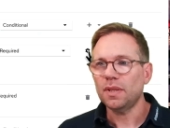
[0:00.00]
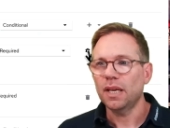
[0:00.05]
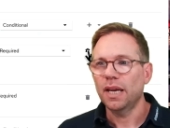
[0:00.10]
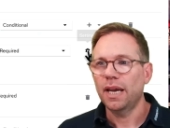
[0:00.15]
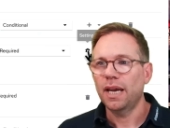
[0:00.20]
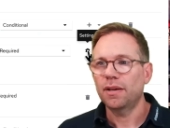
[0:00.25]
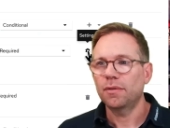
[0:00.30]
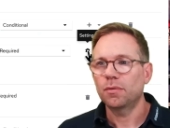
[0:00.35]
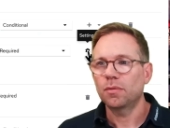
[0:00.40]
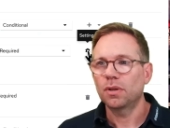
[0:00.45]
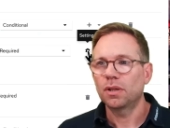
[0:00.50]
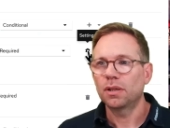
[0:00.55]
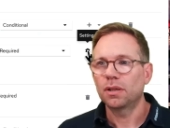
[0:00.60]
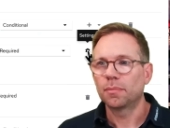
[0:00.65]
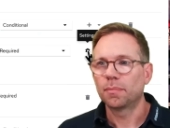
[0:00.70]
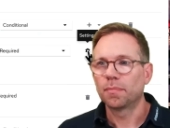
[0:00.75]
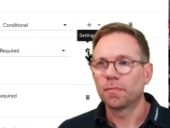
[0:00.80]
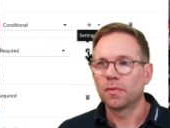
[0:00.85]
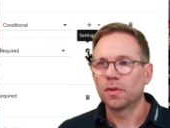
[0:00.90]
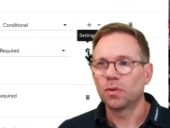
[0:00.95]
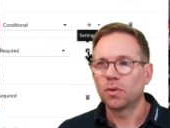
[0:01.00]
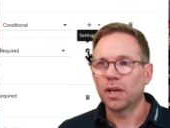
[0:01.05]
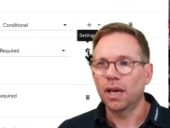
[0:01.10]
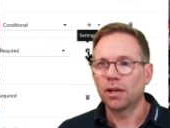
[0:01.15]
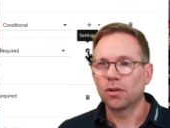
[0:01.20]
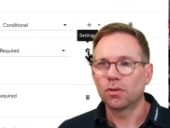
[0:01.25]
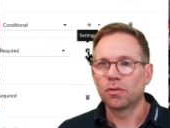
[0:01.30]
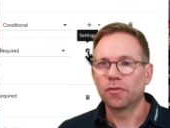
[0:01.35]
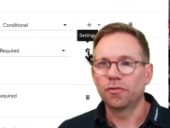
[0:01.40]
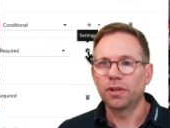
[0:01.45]
And you
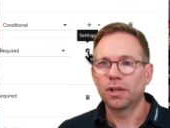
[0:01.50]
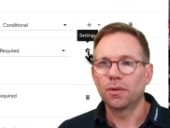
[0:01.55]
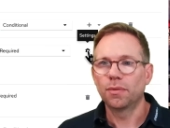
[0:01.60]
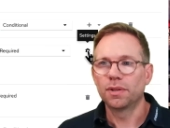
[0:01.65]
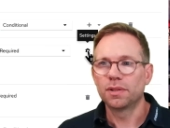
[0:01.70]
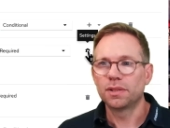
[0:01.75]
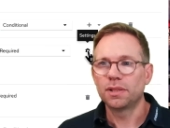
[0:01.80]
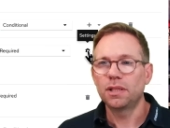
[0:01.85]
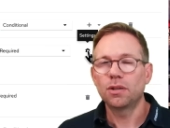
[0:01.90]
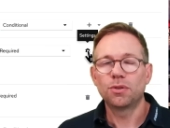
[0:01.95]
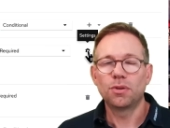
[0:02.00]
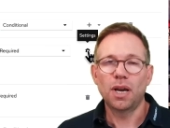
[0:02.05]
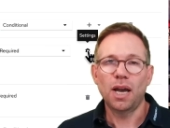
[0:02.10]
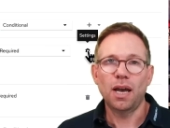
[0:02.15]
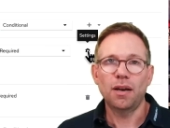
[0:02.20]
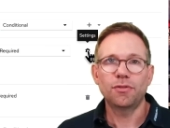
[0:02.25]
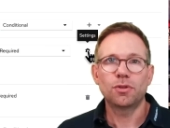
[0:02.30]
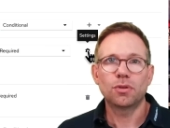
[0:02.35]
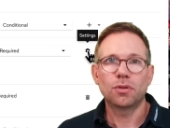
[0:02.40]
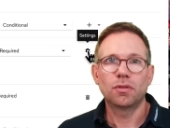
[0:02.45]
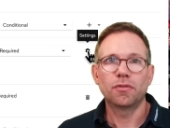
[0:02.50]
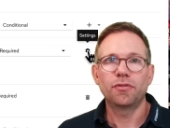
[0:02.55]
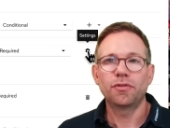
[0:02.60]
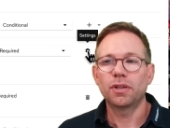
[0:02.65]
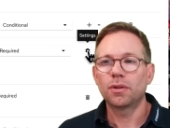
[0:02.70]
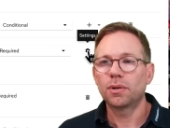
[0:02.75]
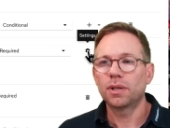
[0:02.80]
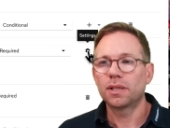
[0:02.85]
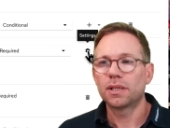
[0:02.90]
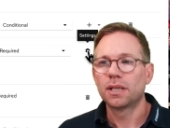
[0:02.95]
can configure this here. You have to
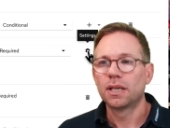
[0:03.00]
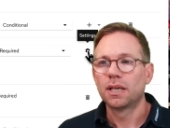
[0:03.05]
configure it